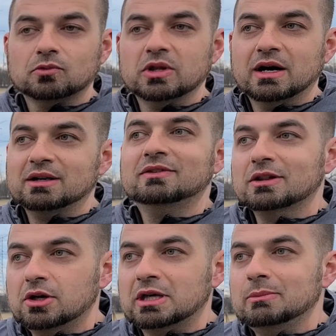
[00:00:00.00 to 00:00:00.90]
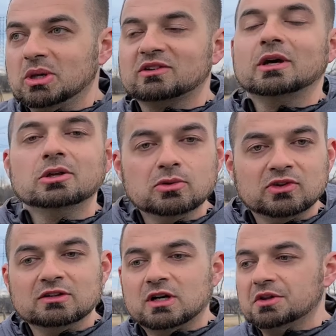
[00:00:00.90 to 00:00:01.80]
without even looking, because I use
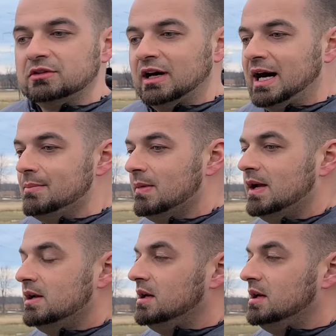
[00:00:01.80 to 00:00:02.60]
these all the time.